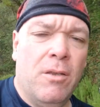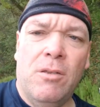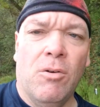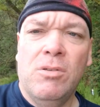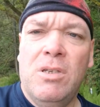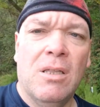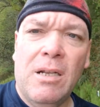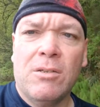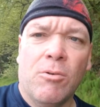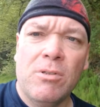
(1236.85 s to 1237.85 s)
Don't see a
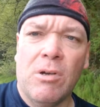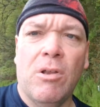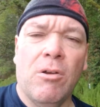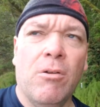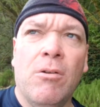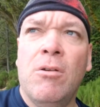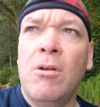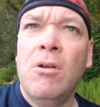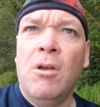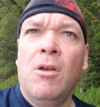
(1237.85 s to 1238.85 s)
lot of squirrels out here.
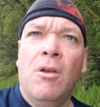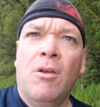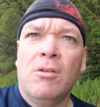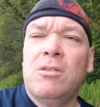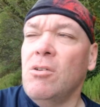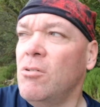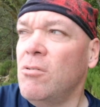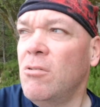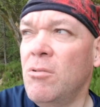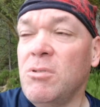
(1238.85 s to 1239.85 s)

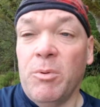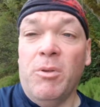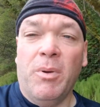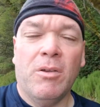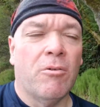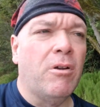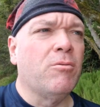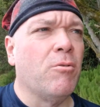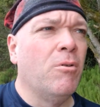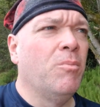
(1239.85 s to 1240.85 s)
So it was a really big gray
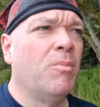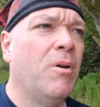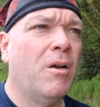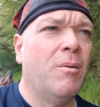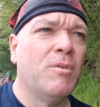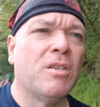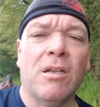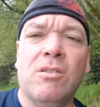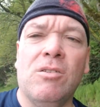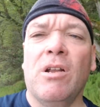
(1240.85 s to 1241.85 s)
squirrel. Just kind
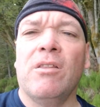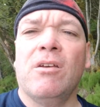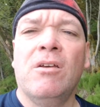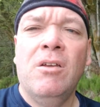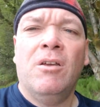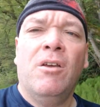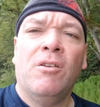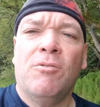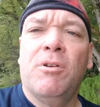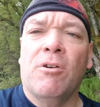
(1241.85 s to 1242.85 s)
of on the
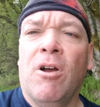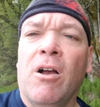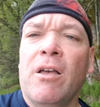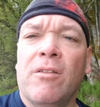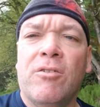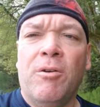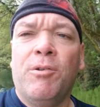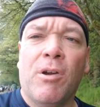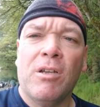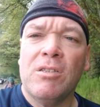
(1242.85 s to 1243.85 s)
tree or hung on the tree
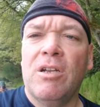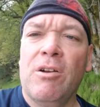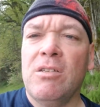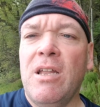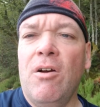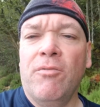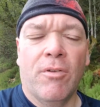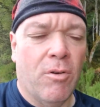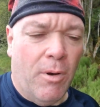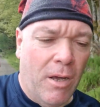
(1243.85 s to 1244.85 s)
trunk and stared us down for a
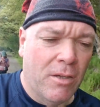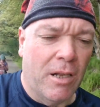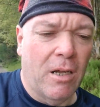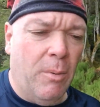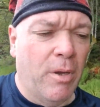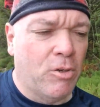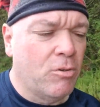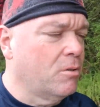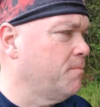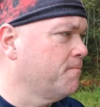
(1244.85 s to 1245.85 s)
little while. Got a couple of
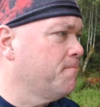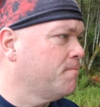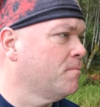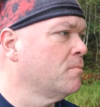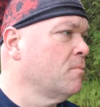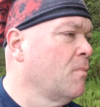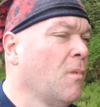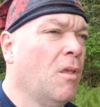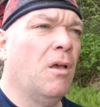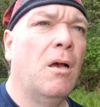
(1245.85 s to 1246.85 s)
pictures.
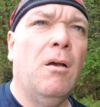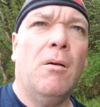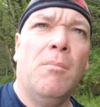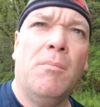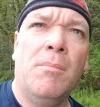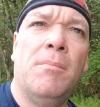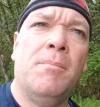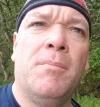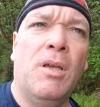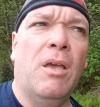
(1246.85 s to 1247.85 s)
But
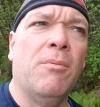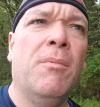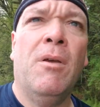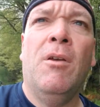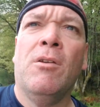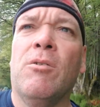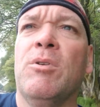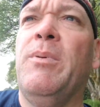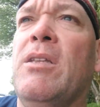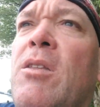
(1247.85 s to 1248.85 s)
yeah.
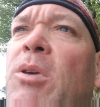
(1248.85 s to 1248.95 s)
Almost back to the